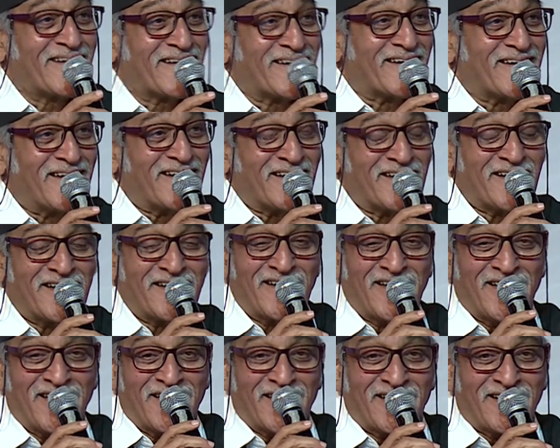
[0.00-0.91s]
Yeah.
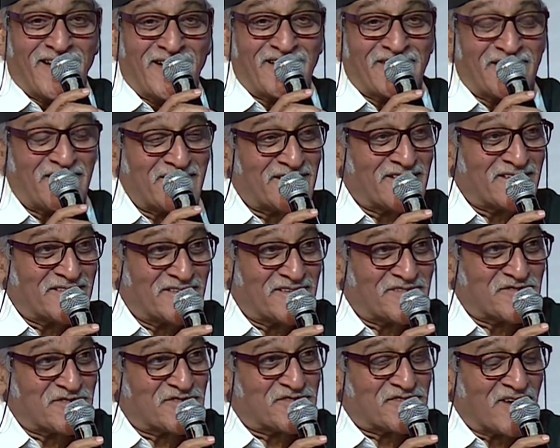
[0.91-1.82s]
I think
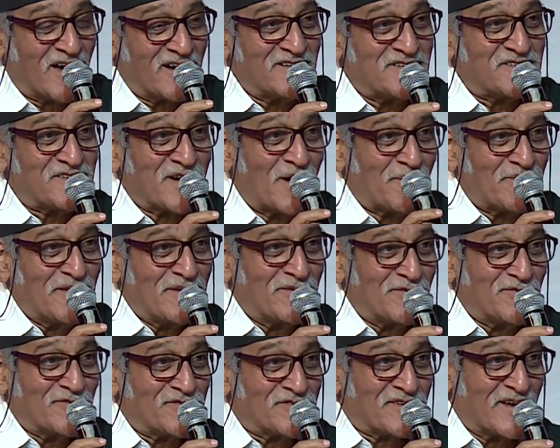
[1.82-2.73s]
it's a Charlie Chaplin
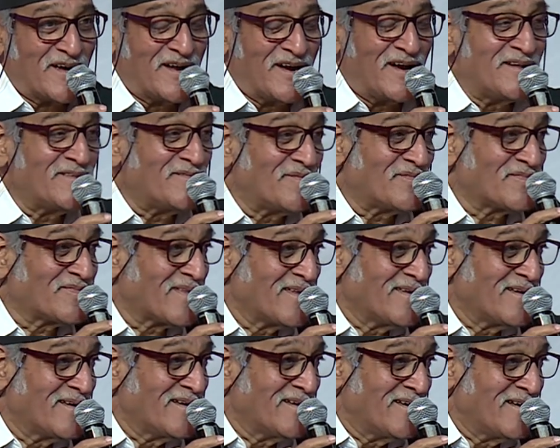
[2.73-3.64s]
who said,
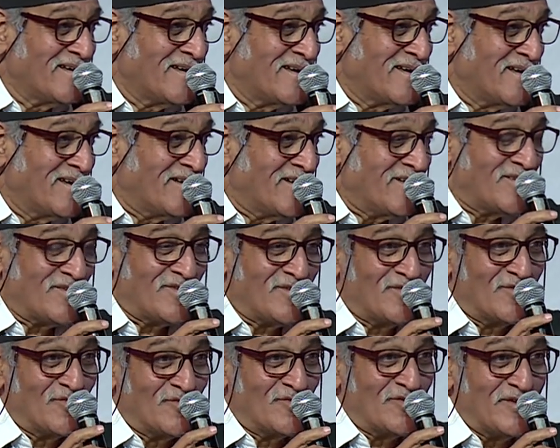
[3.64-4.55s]

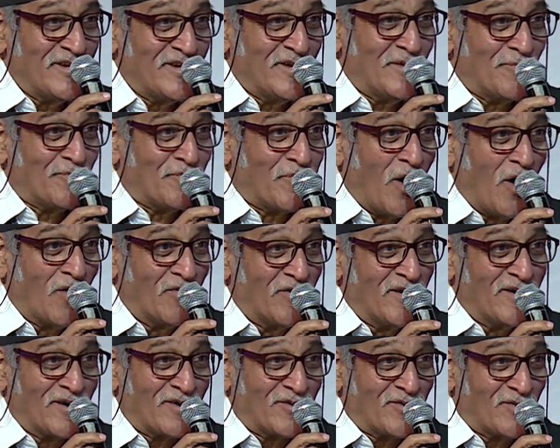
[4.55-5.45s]
you need
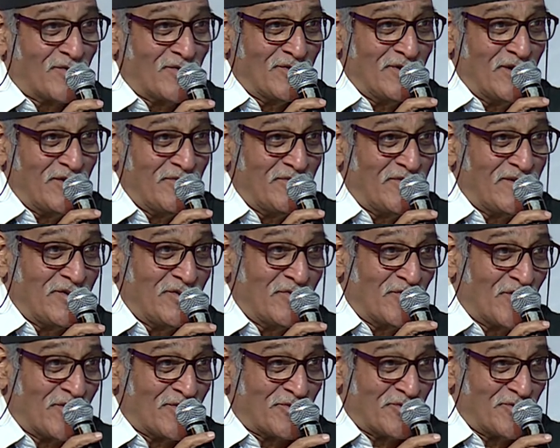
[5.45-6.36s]
power only when you
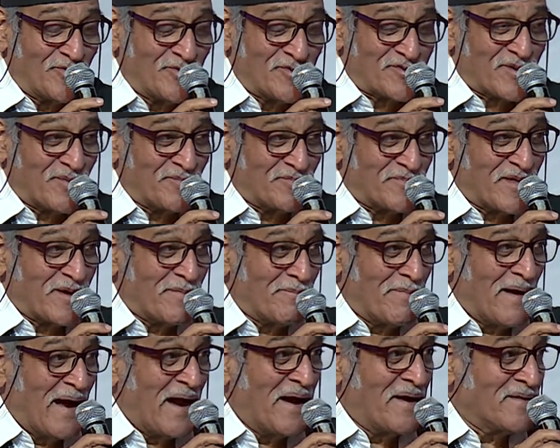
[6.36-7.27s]
want to do something
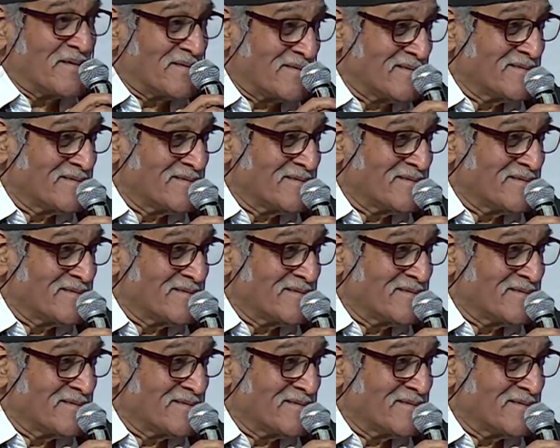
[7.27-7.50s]
bad.